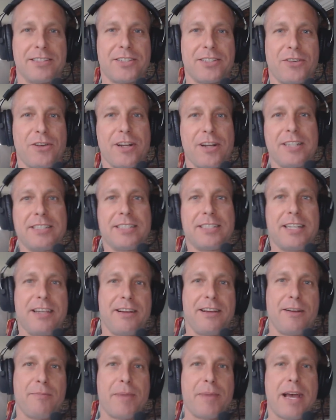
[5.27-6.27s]
Chris
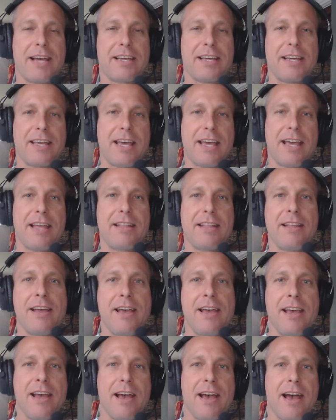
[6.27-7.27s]
here, back again.
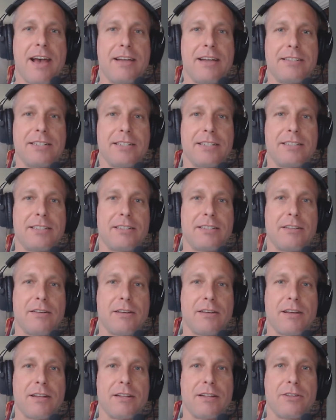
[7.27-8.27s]
Just
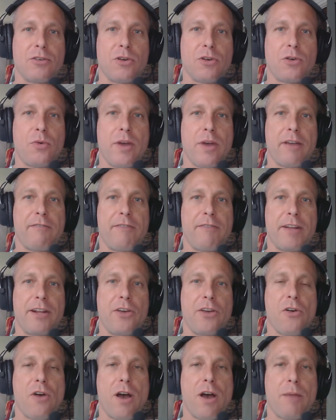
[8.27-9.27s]
going to do a quick
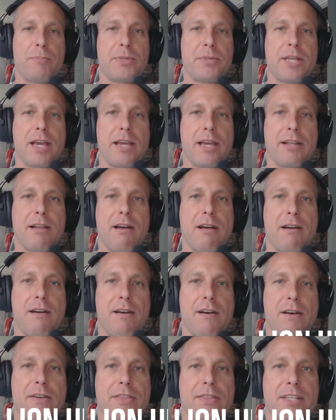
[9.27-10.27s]
video update
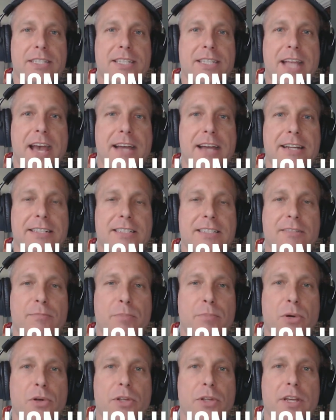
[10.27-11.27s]
on the status of
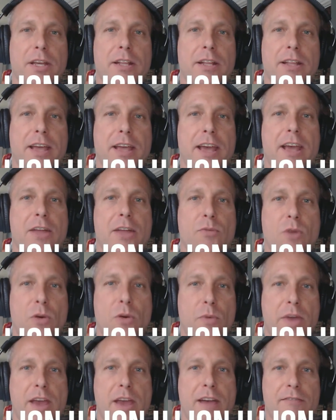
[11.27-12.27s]
Bullion and what
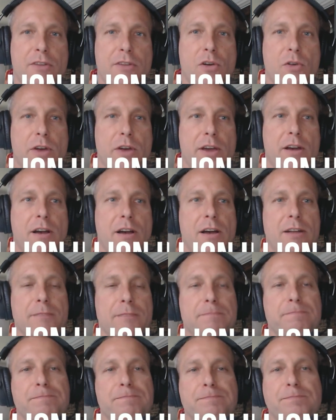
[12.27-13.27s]
we have going
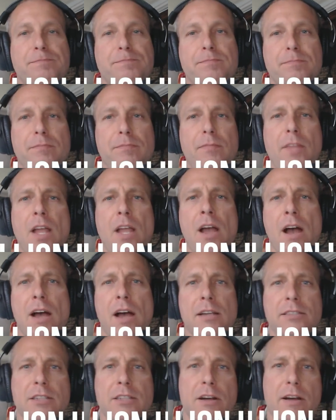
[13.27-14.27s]
on.
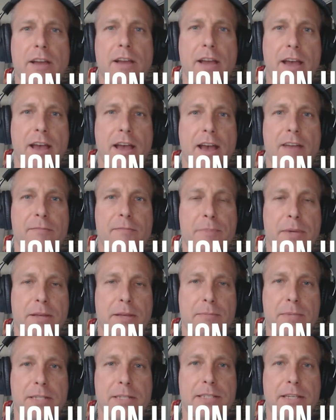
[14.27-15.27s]
Sorry, I have
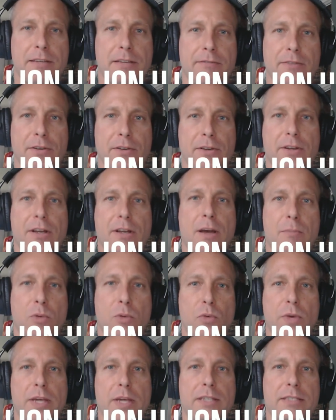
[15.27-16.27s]
been missing for a
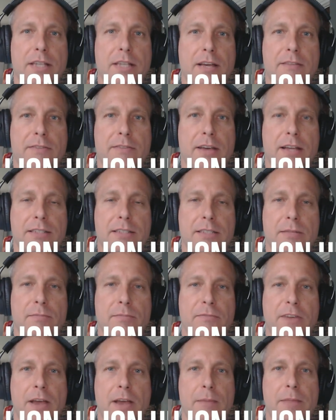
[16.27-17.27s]
couple weeks. I've had
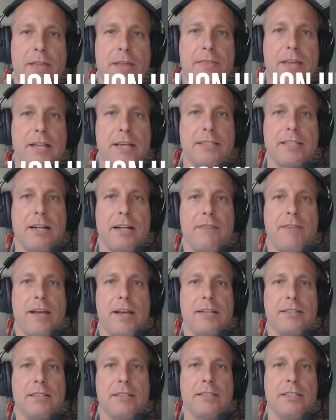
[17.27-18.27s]
some family things that I've
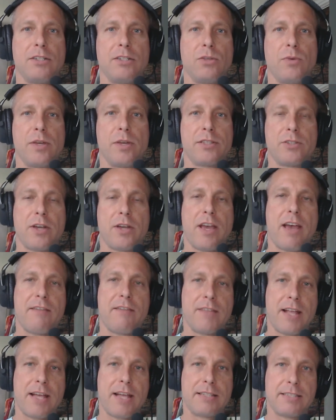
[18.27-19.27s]
had to deal with, so I
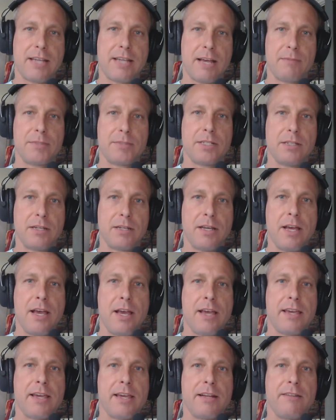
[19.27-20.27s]
haven't had time to
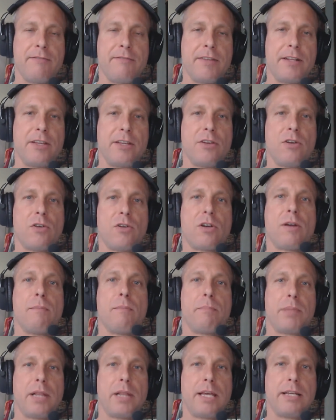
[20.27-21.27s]
get a video
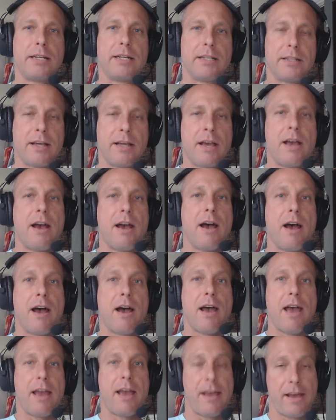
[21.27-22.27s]
completed.
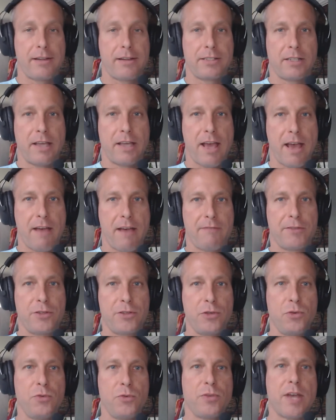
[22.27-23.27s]
I actually have
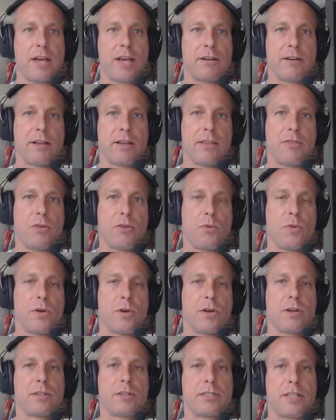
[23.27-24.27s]
two that are in the
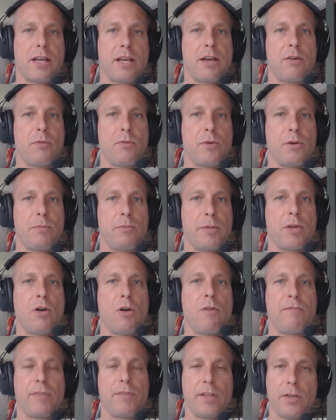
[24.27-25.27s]
works that will be
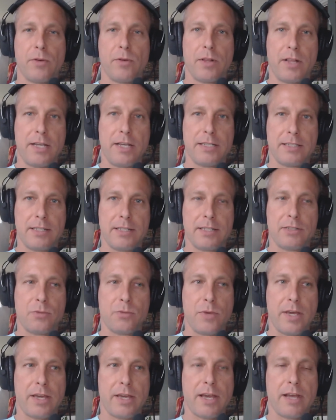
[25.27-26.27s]
hopefully released this
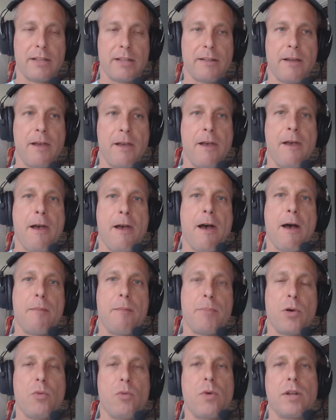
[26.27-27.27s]
weekend.
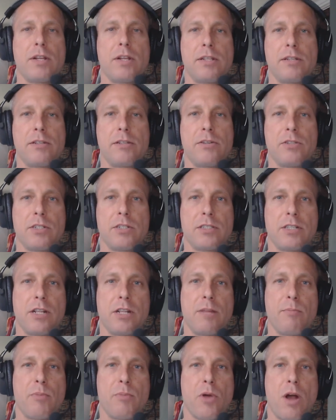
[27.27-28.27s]
But wanted to do just an
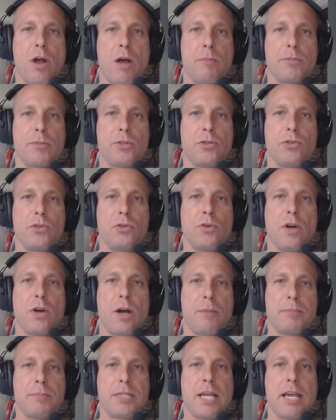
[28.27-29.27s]
impromptu
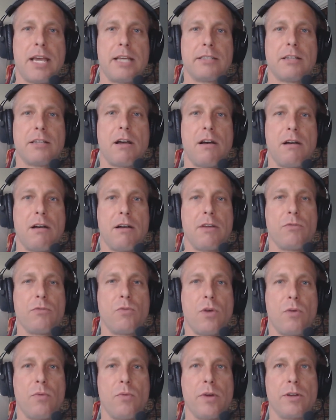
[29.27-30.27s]
update on
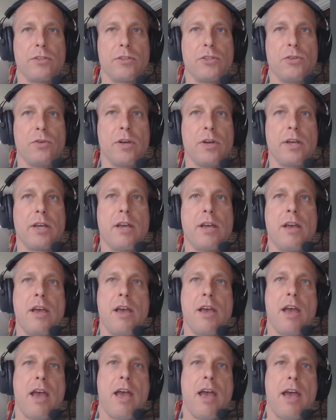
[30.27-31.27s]
what we're doing
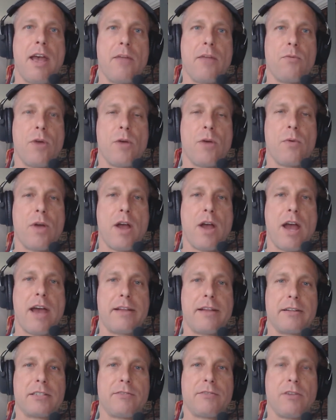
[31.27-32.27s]
and where we're
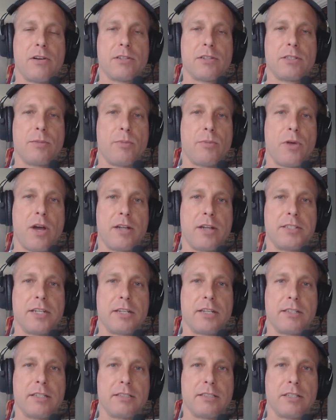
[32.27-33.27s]
at as far as the
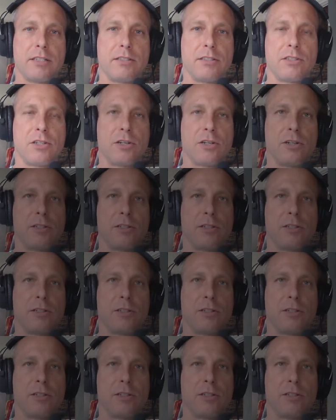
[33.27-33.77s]
project is concerned.